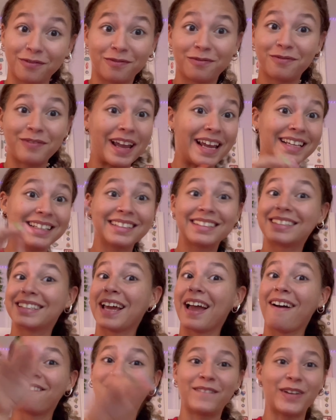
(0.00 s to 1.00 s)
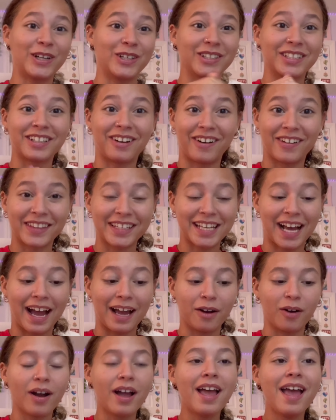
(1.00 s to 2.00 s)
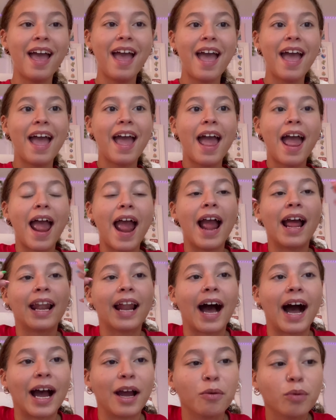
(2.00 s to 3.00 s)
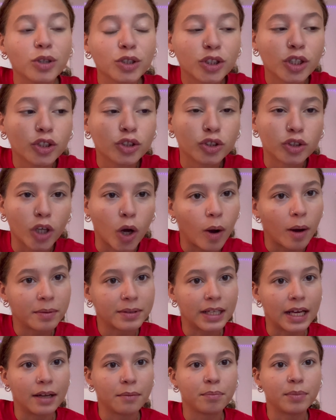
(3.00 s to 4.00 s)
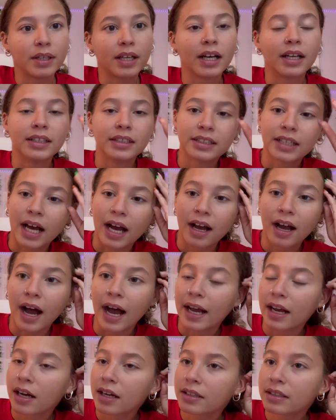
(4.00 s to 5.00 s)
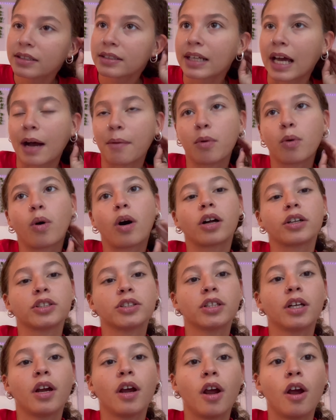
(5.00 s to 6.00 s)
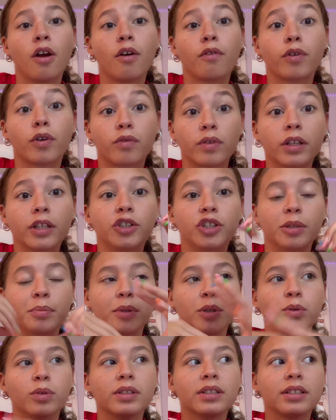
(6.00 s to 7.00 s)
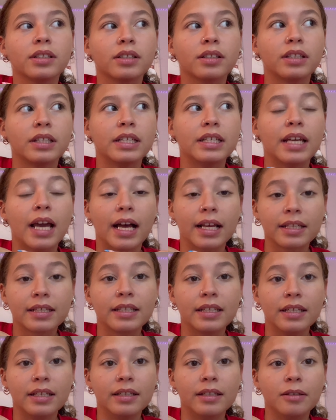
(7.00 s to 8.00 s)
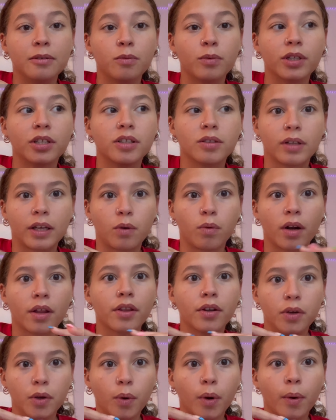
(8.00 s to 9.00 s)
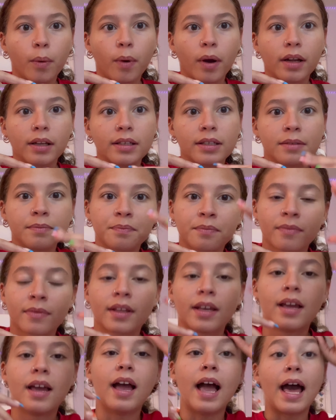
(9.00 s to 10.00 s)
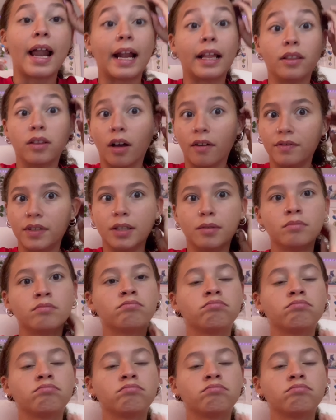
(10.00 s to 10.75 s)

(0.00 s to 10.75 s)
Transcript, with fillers: Face first on the tile. And I was so upset because I got this Apple Watch for really cheap. It was the S E, which is like one of the newer ones, and I loved it.